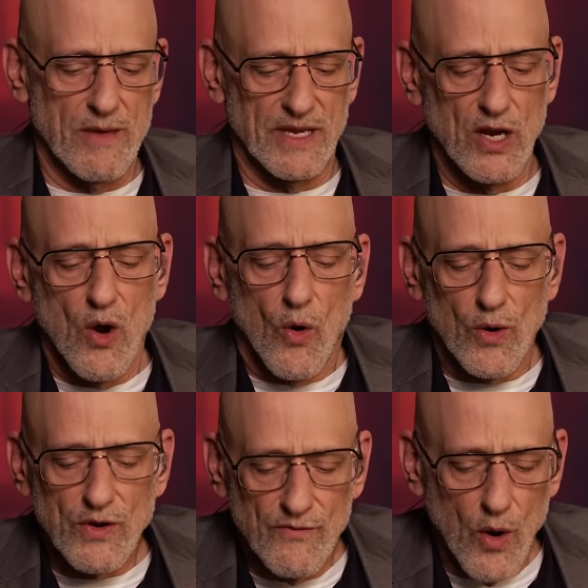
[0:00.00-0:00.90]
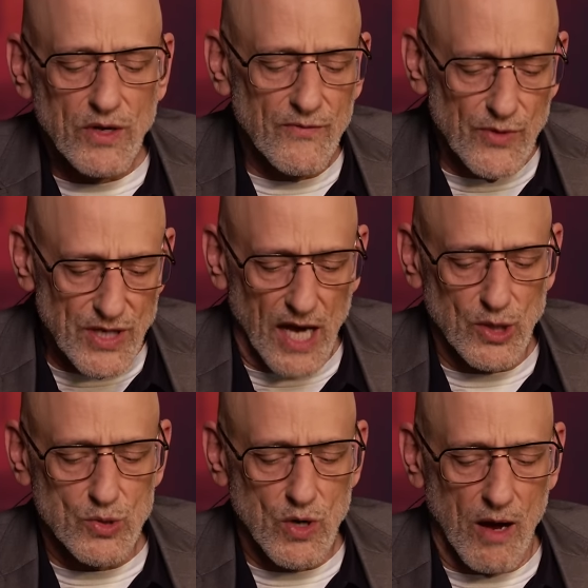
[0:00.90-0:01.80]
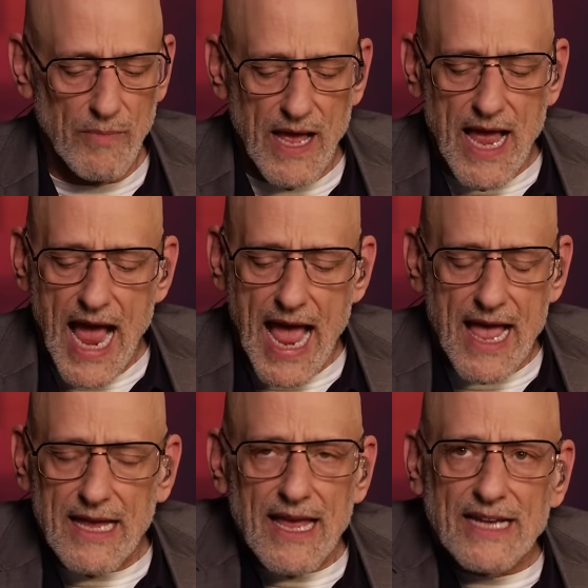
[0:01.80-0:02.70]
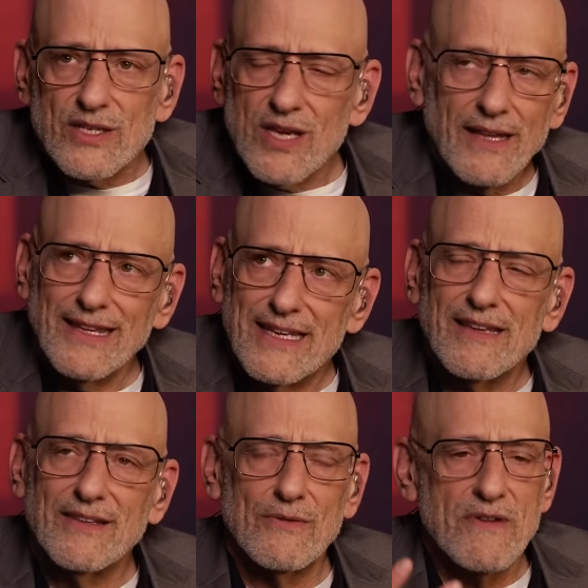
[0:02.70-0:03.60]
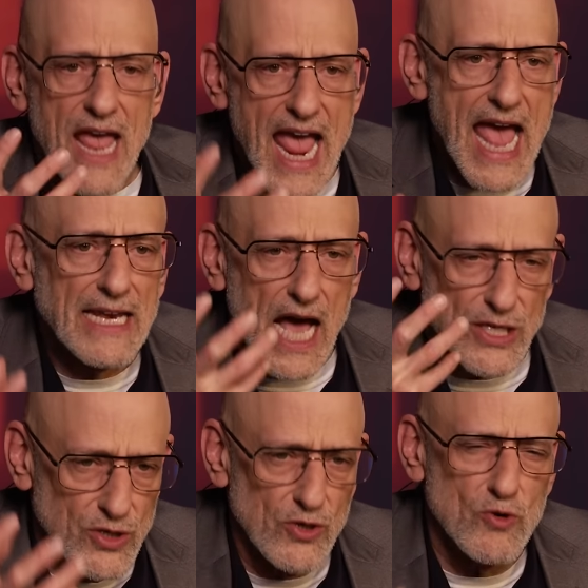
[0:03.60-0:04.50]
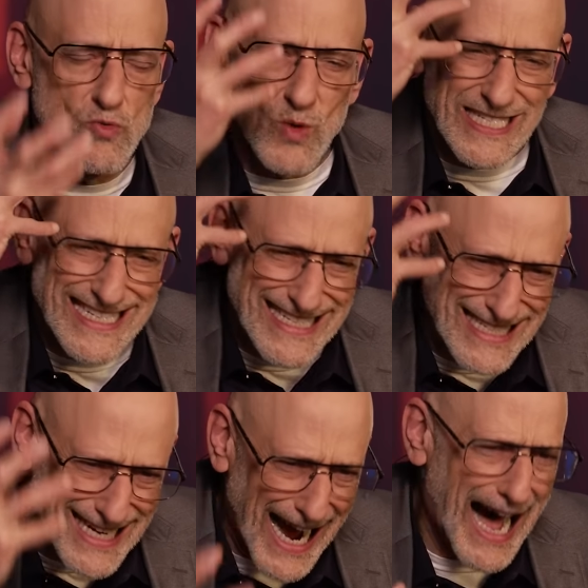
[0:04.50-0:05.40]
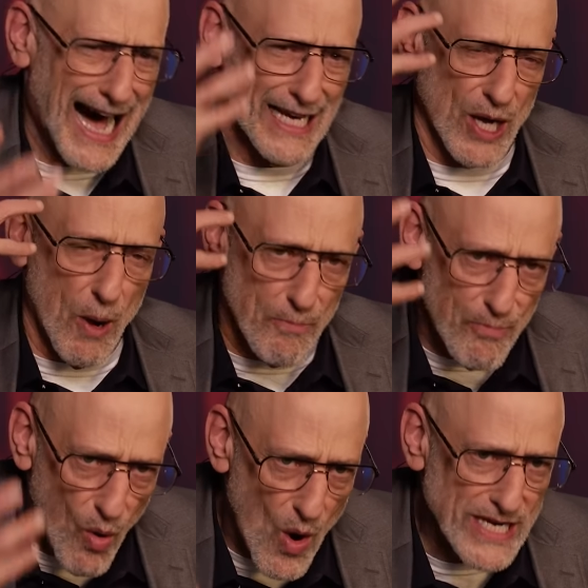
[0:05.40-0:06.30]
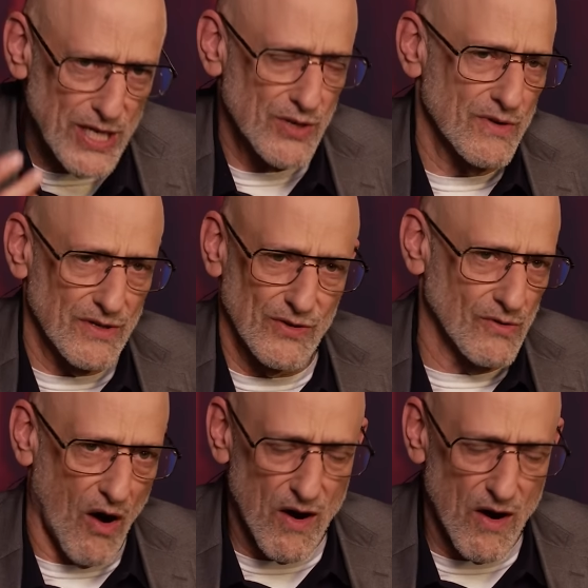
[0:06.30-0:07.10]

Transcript: women or you voted for Donald Trump, and suddenly you cannot do what God appointed you to do.